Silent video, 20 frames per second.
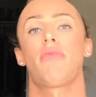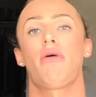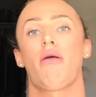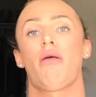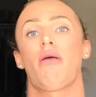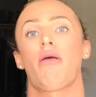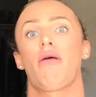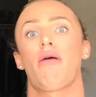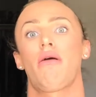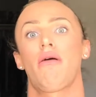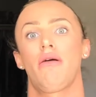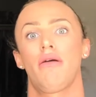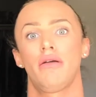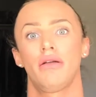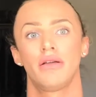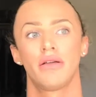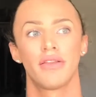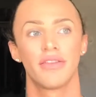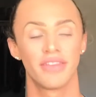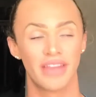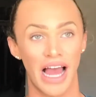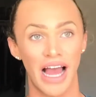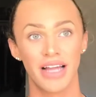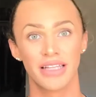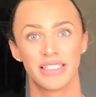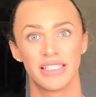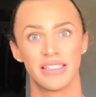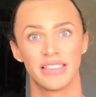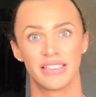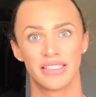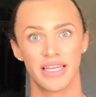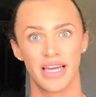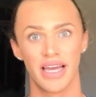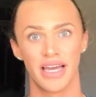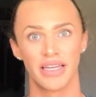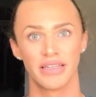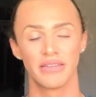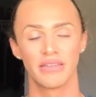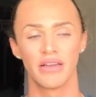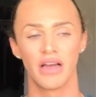Oh. That's
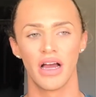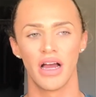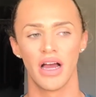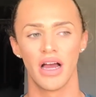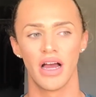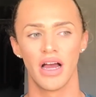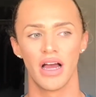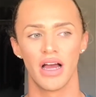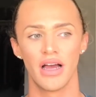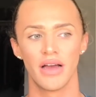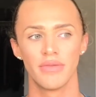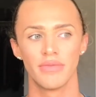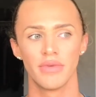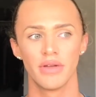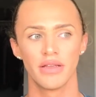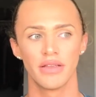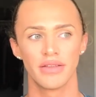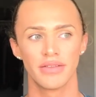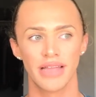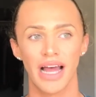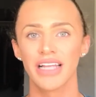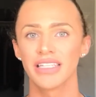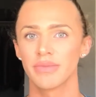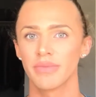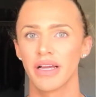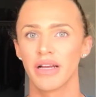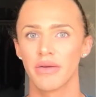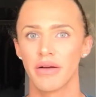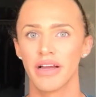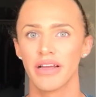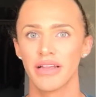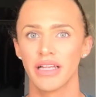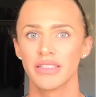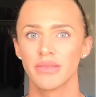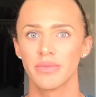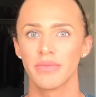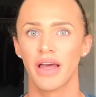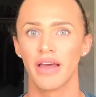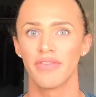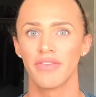insane. That's my question.
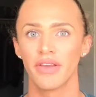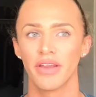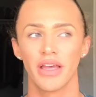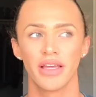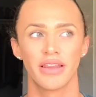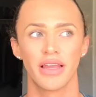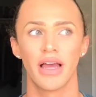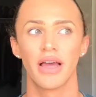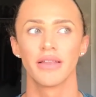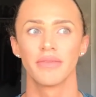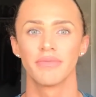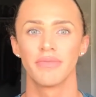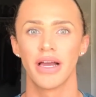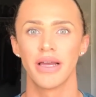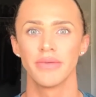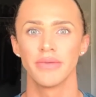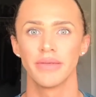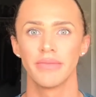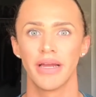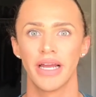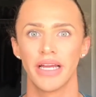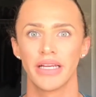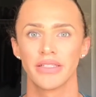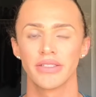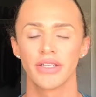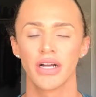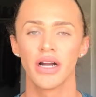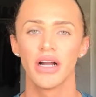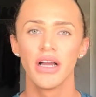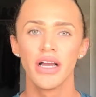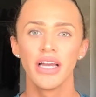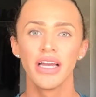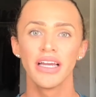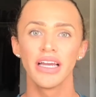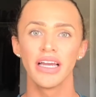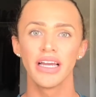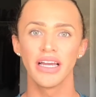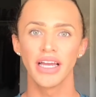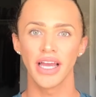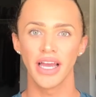I feel like that might be my answer.
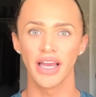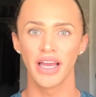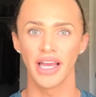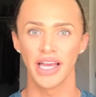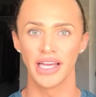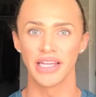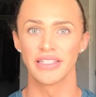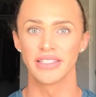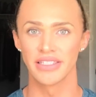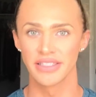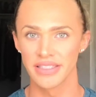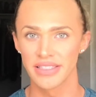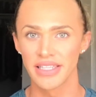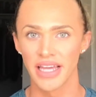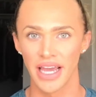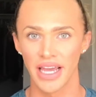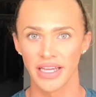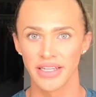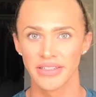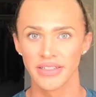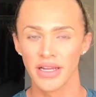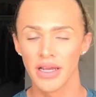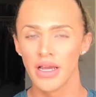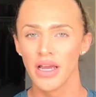It's insane.